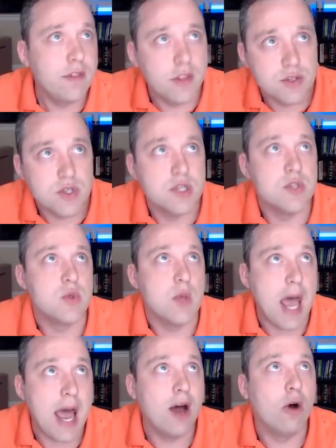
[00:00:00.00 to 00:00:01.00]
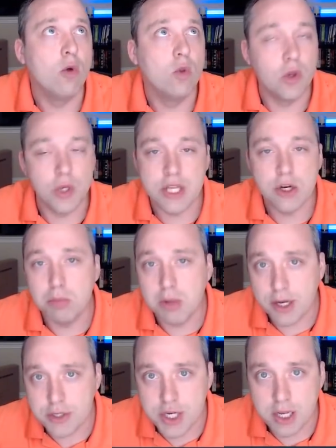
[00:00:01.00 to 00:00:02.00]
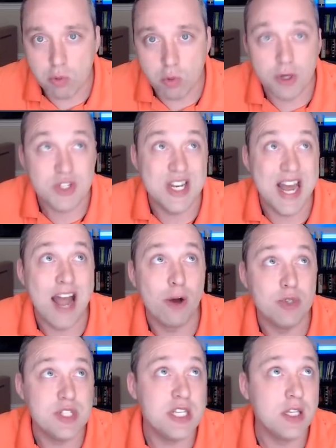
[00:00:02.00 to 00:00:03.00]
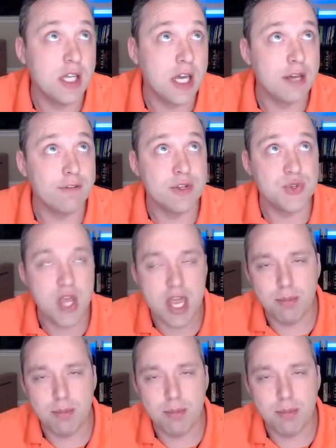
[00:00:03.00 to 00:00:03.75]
This is how the Lino blockchain works and how DLive is